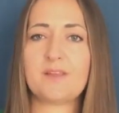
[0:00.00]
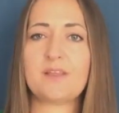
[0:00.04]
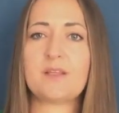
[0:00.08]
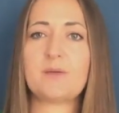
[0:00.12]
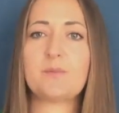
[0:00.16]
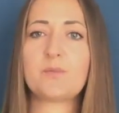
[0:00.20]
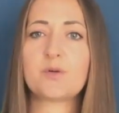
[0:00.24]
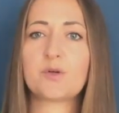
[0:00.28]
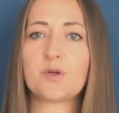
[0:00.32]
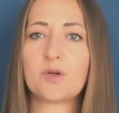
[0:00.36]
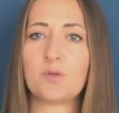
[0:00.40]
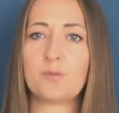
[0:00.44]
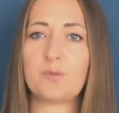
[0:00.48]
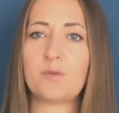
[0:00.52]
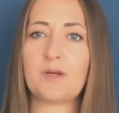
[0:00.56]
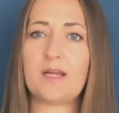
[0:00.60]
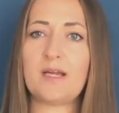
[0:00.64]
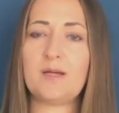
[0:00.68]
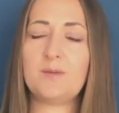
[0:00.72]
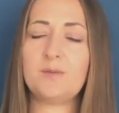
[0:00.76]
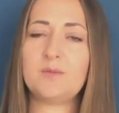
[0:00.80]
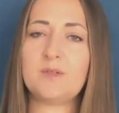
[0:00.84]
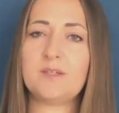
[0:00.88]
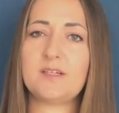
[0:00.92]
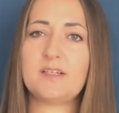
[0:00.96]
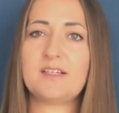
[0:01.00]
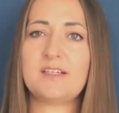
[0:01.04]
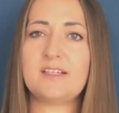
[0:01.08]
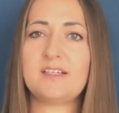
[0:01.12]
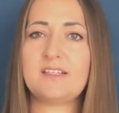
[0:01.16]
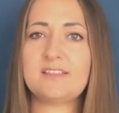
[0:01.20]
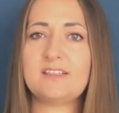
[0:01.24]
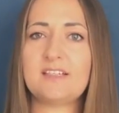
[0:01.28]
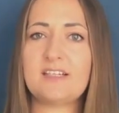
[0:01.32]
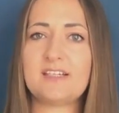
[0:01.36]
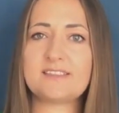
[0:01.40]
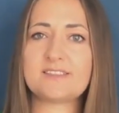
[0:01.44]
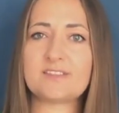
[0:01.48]
The problem
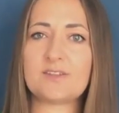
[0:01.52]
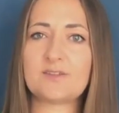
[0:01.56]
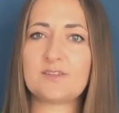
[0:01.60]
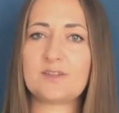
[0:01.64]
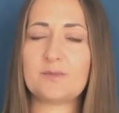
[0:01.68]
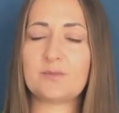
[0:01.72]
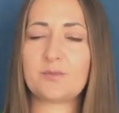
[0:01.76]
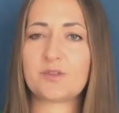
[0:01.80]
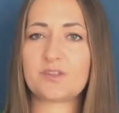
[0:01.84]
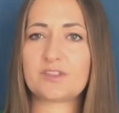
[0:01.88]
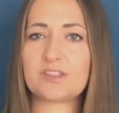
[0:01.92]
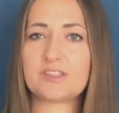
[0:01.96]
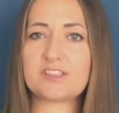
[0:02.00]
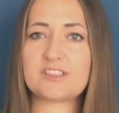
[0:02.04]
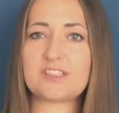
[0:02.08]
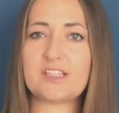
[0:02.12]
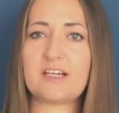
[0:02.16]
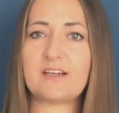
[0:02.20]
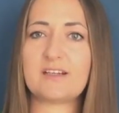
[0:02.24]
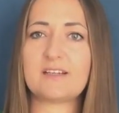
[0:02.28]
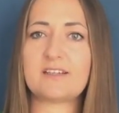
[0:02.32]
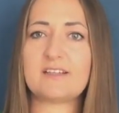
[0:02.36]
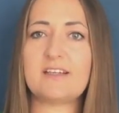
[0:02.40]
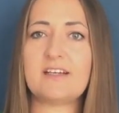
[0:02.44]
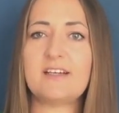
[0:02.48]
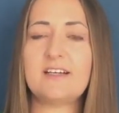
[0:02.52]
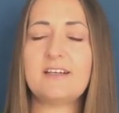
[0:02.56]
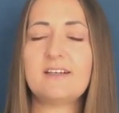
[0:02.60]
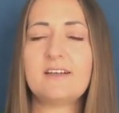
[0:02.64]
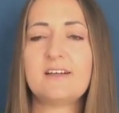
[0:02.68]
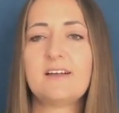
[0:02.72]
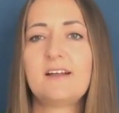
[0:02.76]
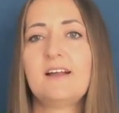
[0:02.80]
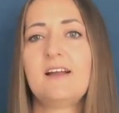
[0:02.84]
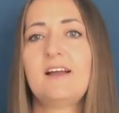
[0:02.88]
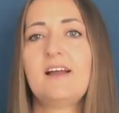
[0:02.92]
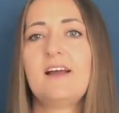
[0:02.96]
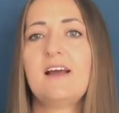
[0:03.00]
there is on the project
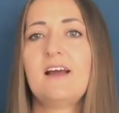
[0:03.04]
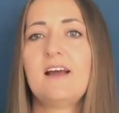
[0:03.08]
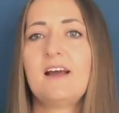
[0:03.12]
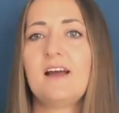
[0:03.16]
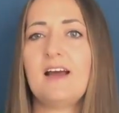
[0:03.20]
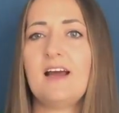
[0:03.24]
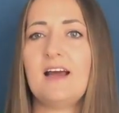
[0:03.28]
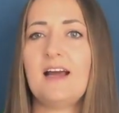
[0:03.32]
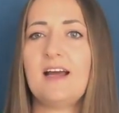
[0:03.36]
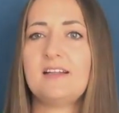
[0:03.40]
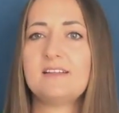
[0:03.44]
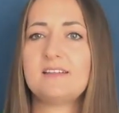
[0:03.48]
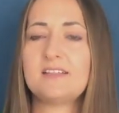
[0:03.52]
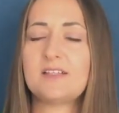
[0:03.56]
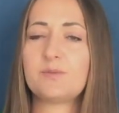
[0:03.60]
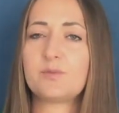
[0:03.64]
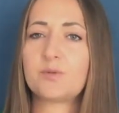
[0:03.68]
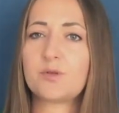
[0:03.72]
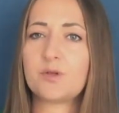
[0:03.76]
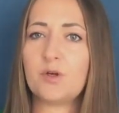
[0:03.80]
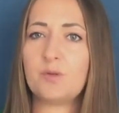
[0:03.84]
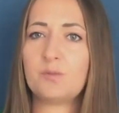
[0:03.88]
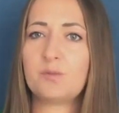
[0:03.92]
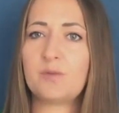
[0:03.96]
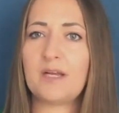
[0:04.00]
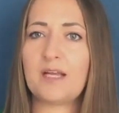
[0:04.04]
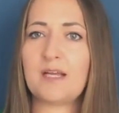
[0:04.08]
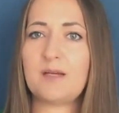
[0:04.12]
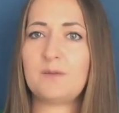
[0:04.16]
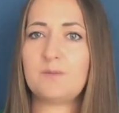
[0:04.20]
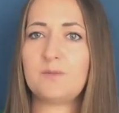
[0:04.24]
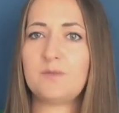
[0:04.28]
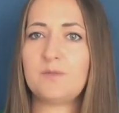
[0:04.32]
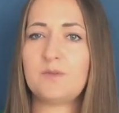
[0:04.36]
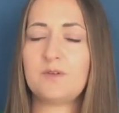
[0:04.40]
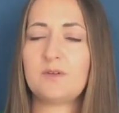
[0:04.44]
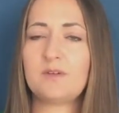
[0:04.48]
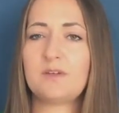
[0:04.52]
charter, and the
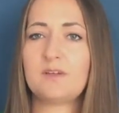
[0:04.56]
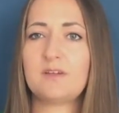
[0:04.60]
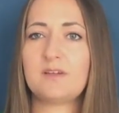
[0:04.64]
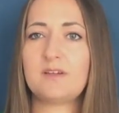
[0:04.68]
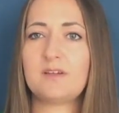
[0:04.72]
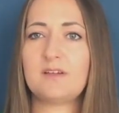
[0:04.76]
problem,